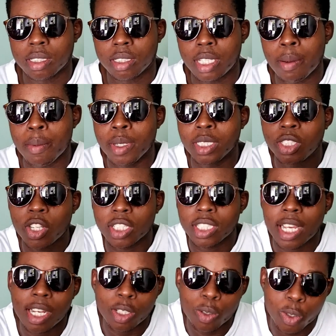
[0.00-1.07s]
Them is just
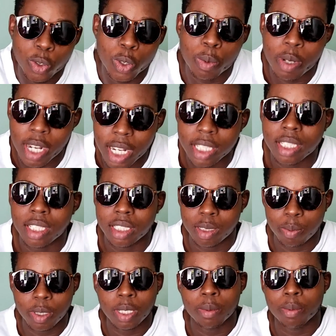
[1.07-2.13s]
a YouTube
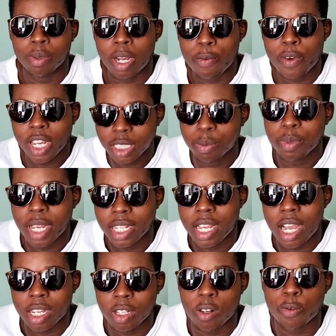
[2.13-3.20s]
artist, people. Fox me a
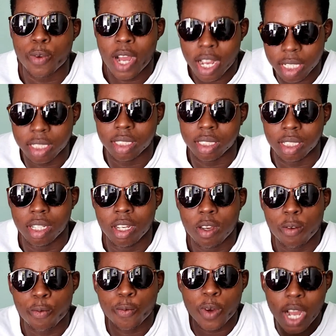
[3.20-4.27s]
talking,
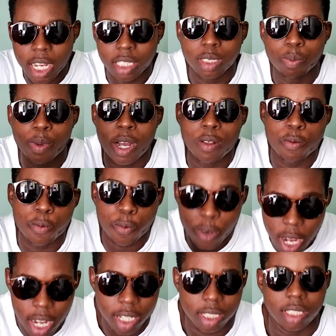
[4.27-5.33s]
Fox pan
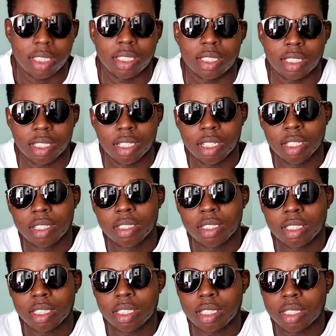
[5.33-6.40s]
Fox.
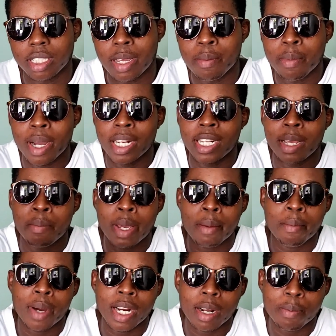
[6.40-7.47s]
Them man they
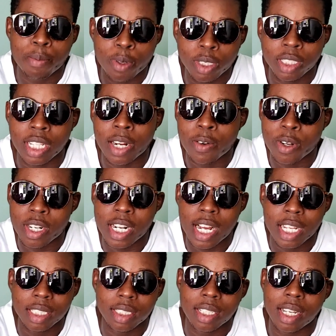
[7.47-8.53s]
make man a prisoner run
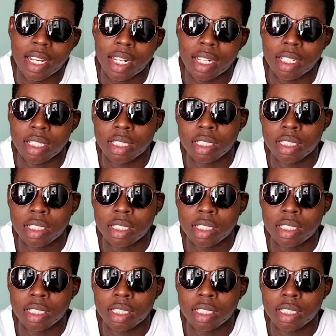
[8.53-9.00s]
dance hall.